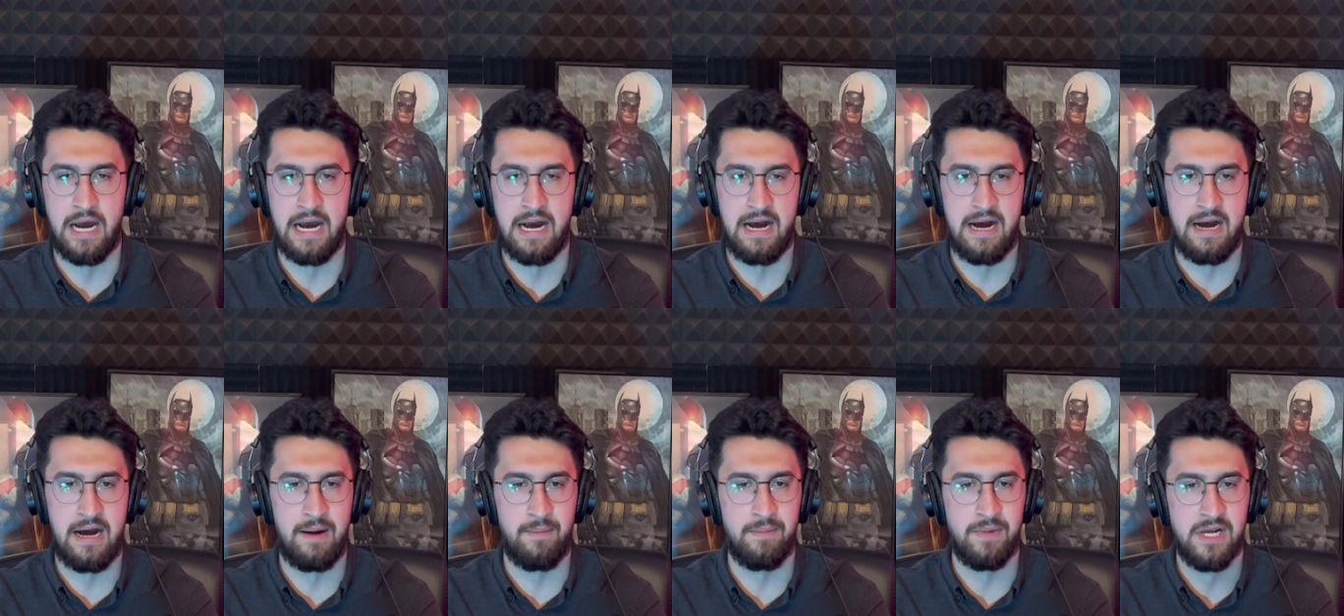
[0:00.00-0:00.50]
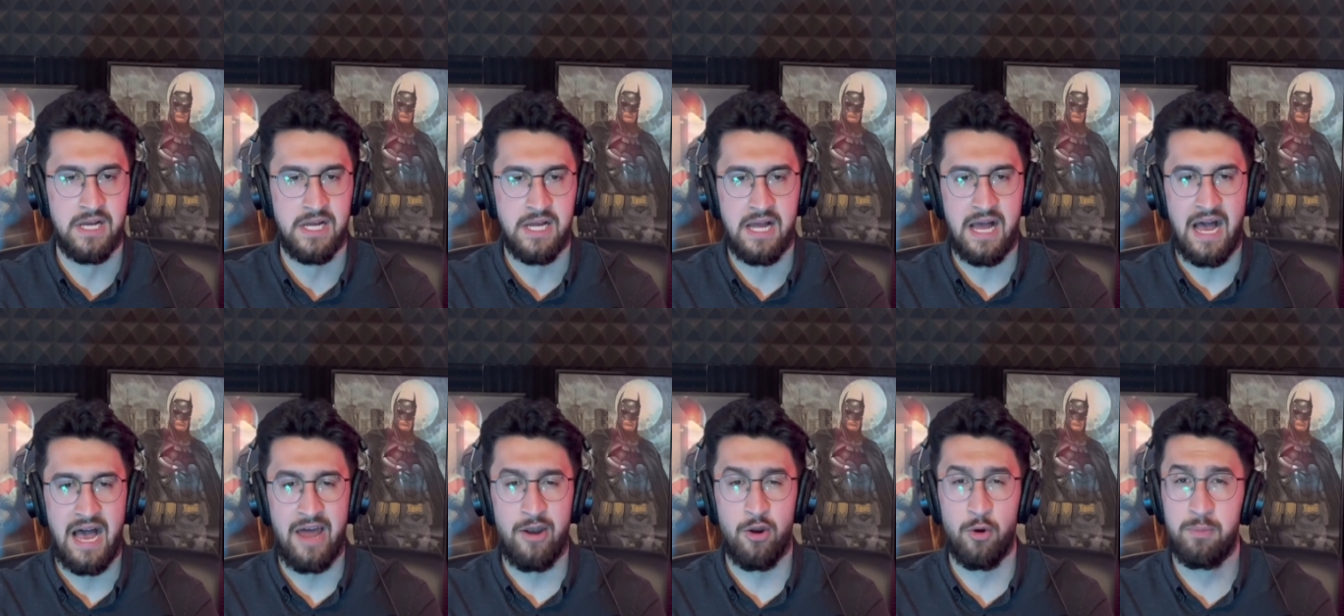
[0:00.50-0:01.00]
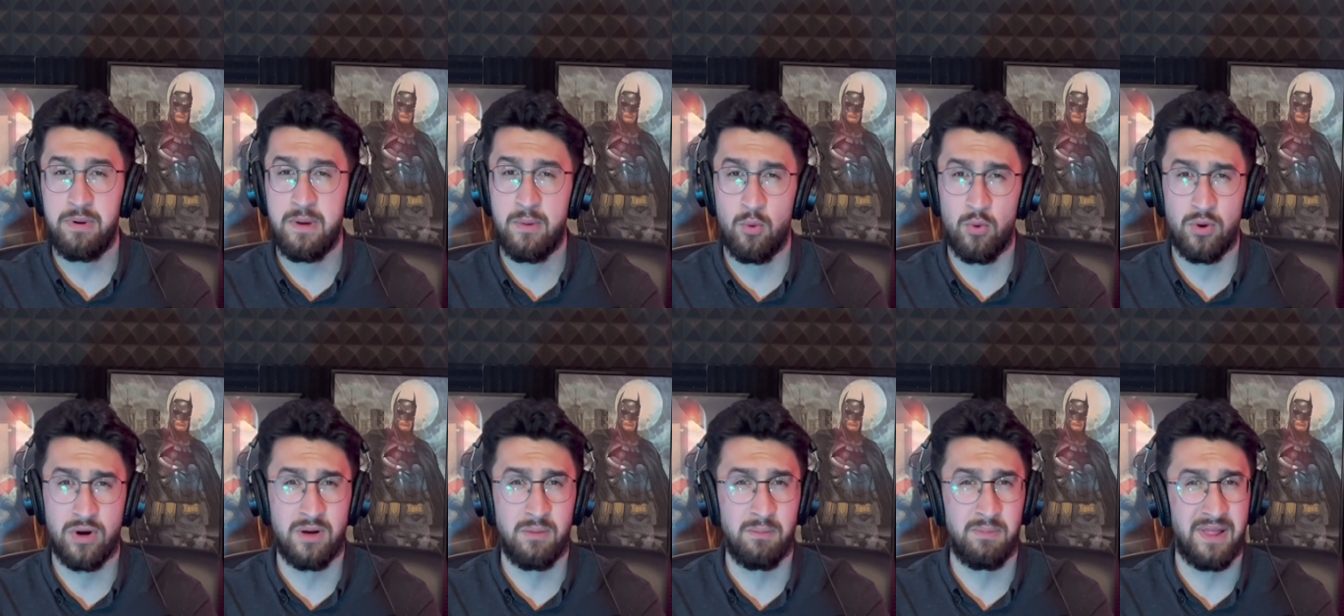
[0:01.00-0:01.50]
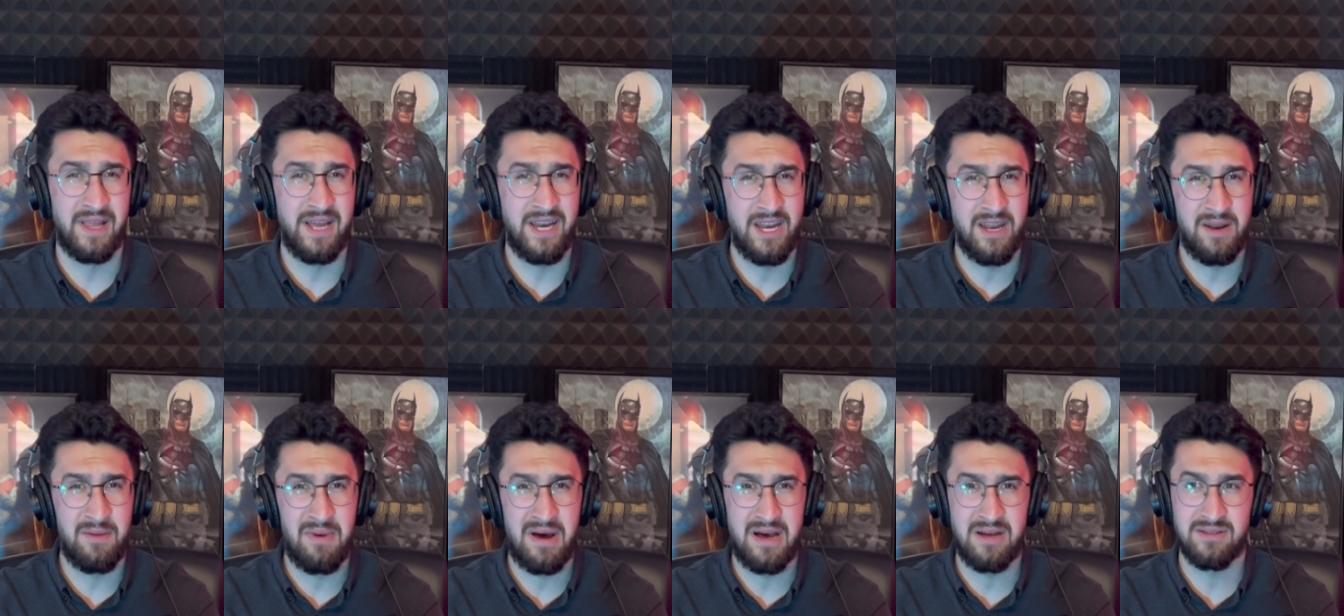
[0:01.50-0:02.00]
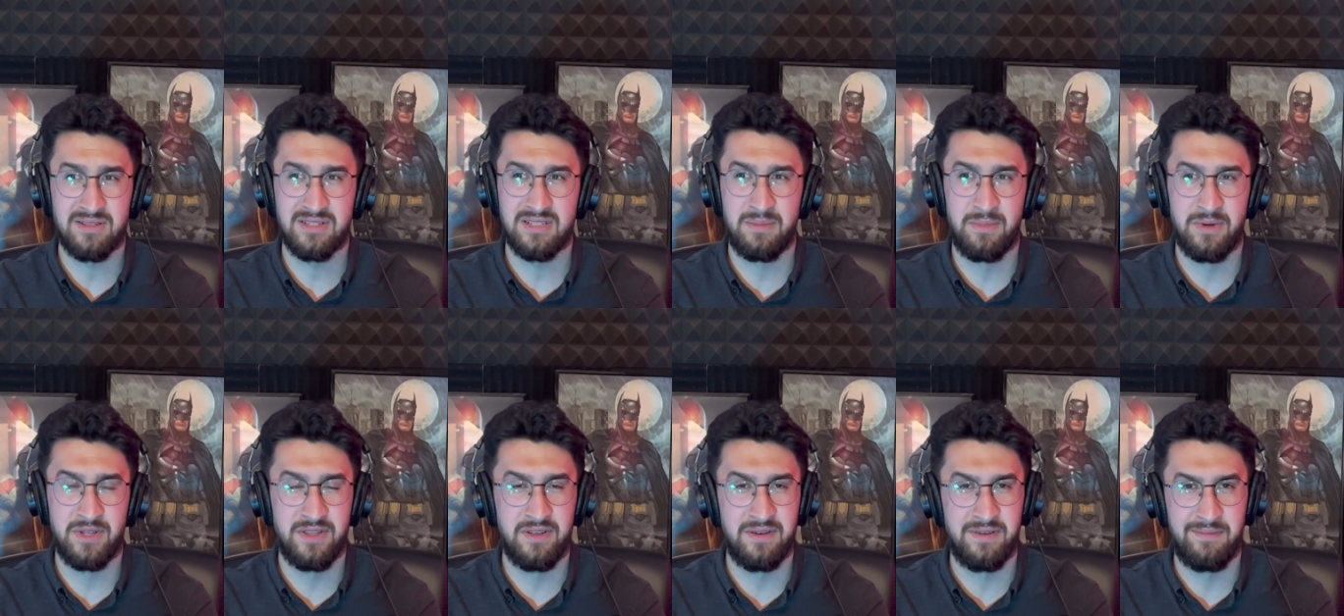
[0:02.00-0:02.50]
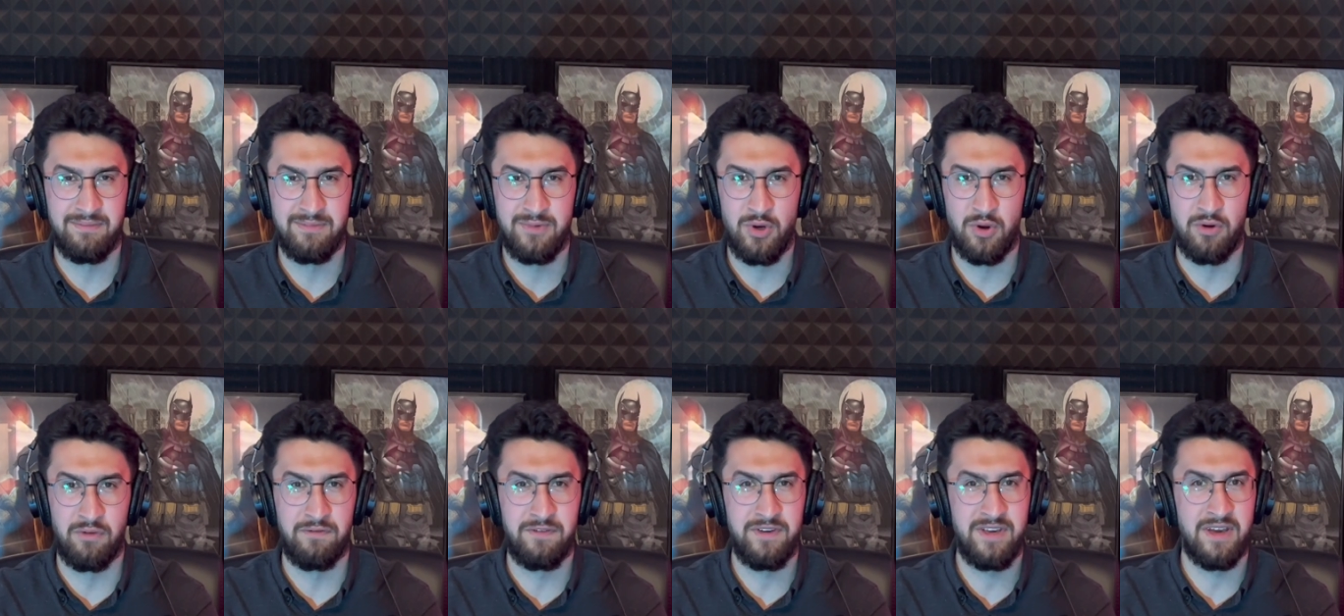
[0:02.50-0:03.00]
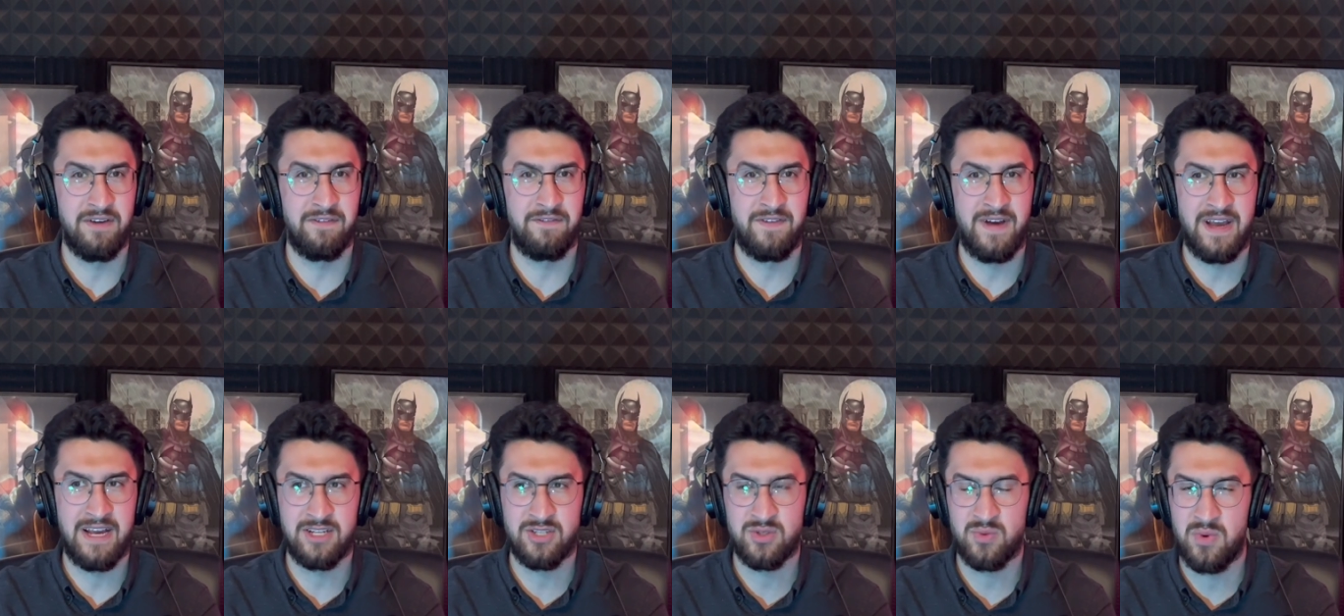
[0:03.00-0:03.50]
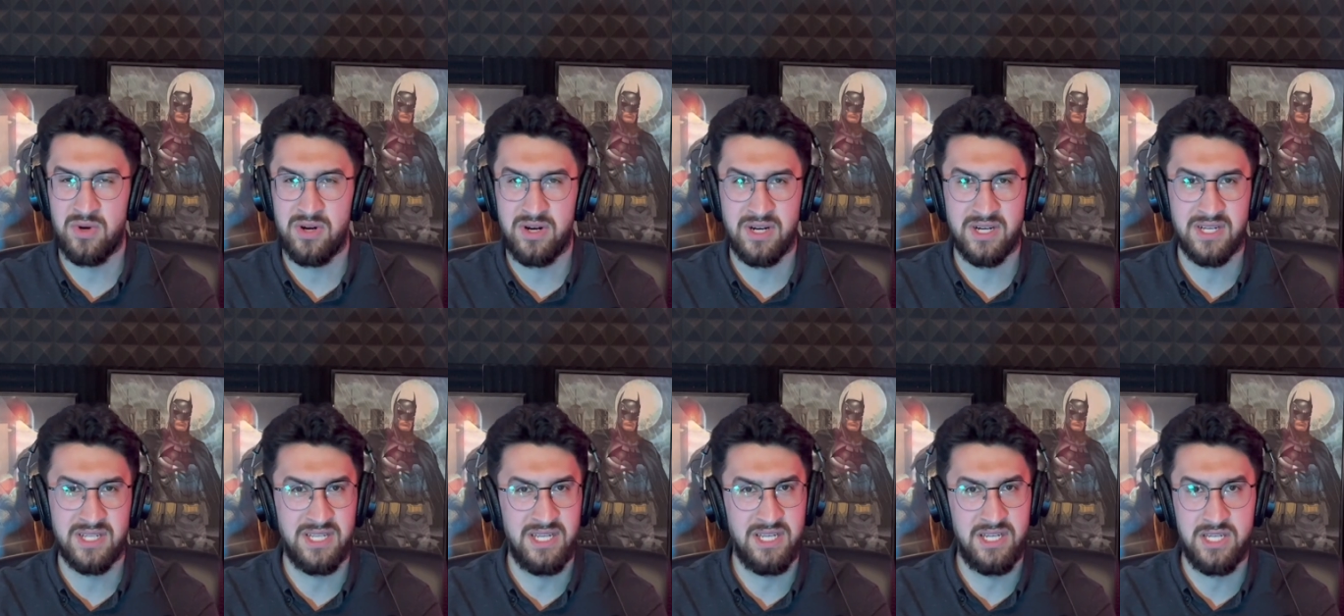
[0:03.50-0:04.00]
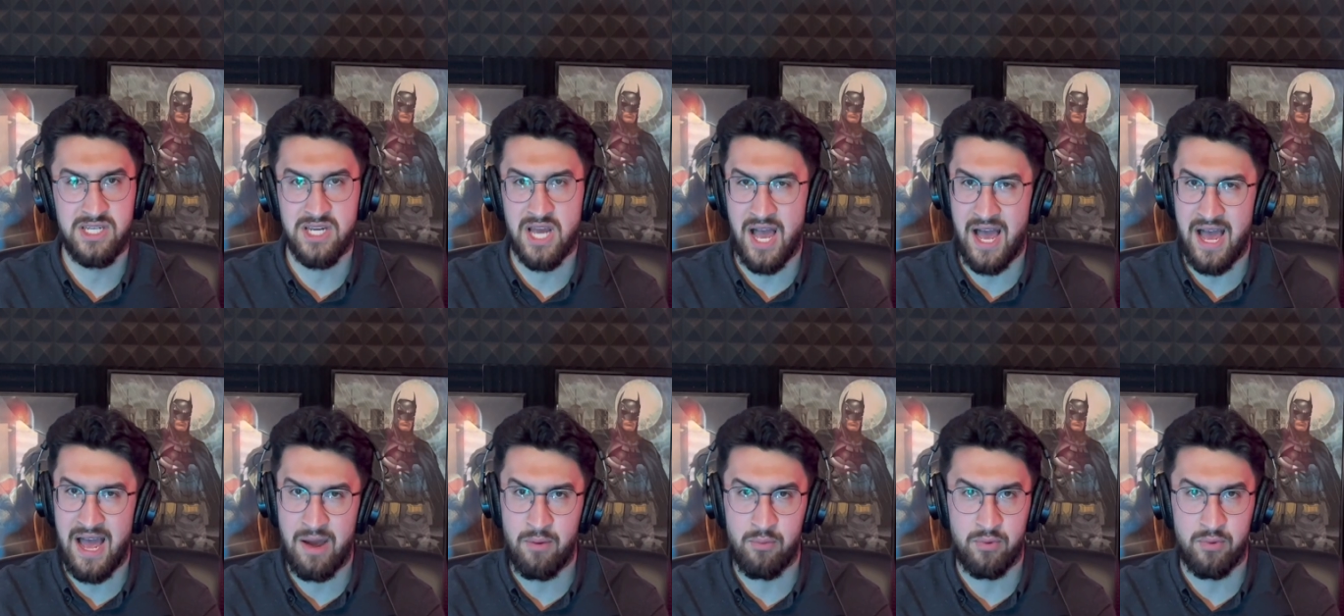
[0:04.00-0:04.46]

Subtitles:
I know people were complaining about some of the, you know, VFX work, CGI,